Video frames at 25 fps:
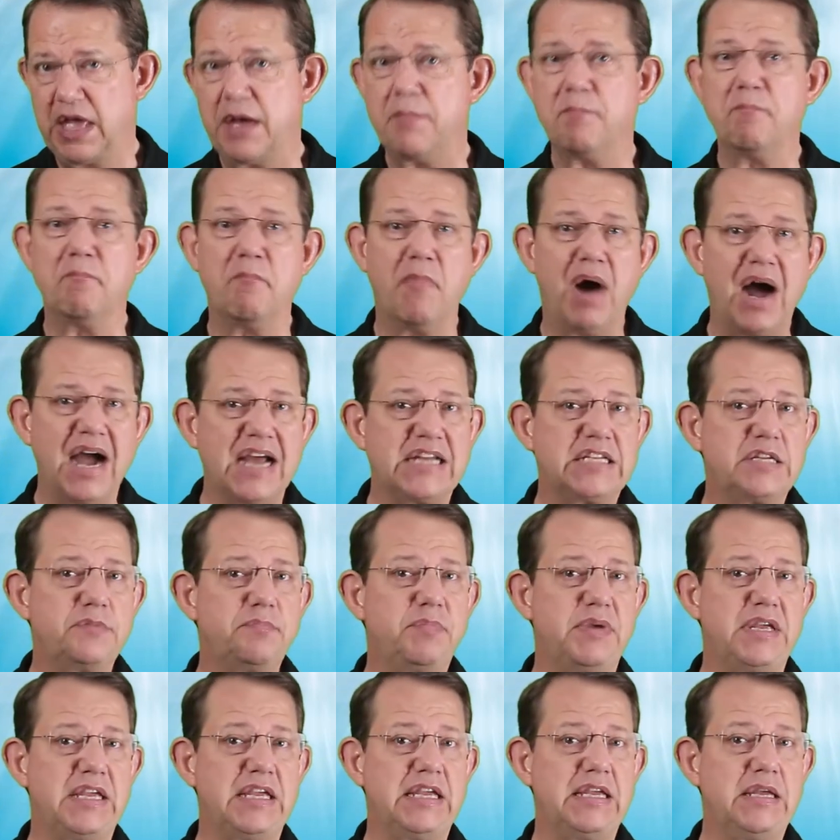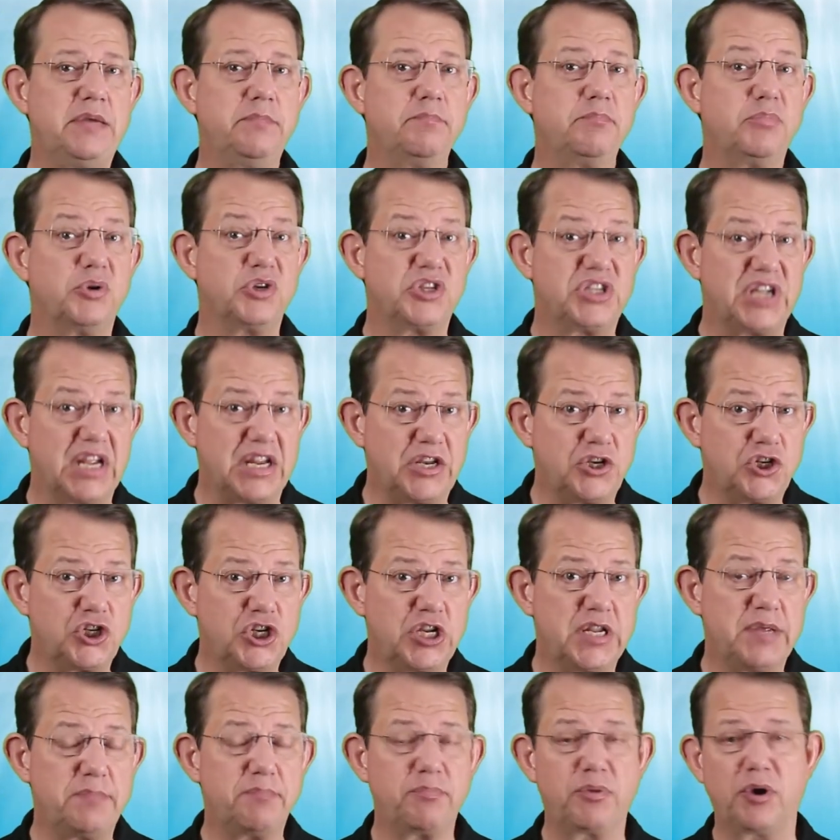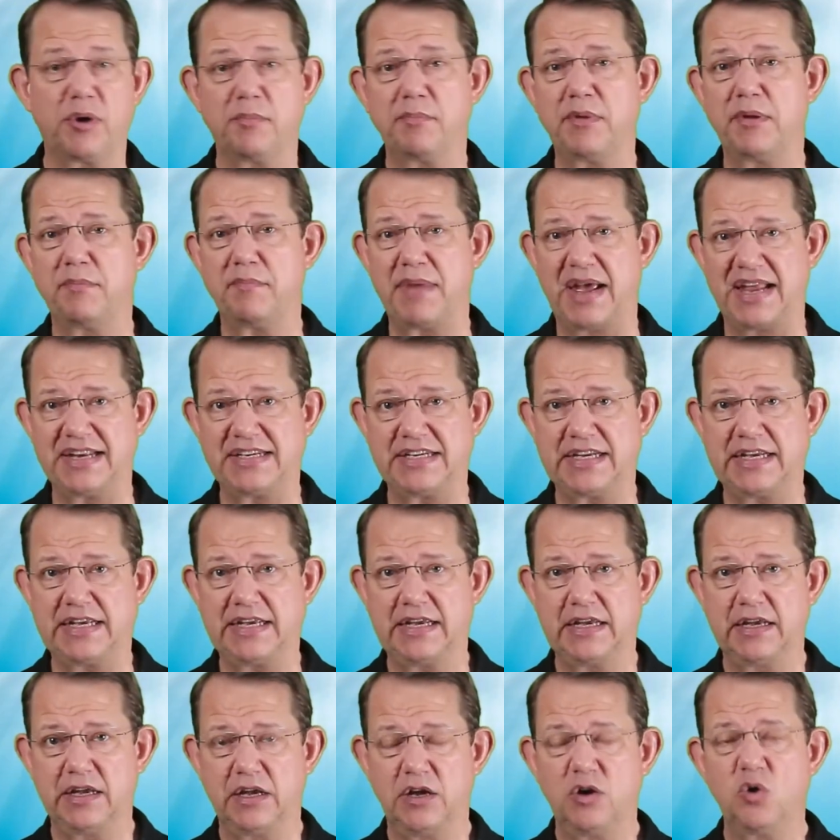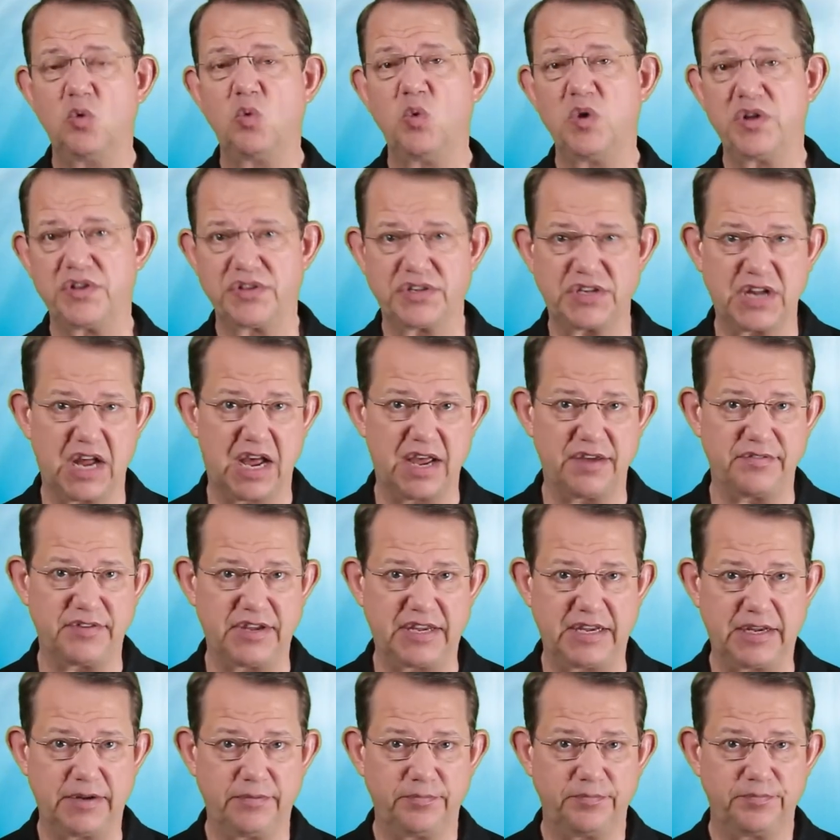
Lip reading: might be potentially problematic with diving.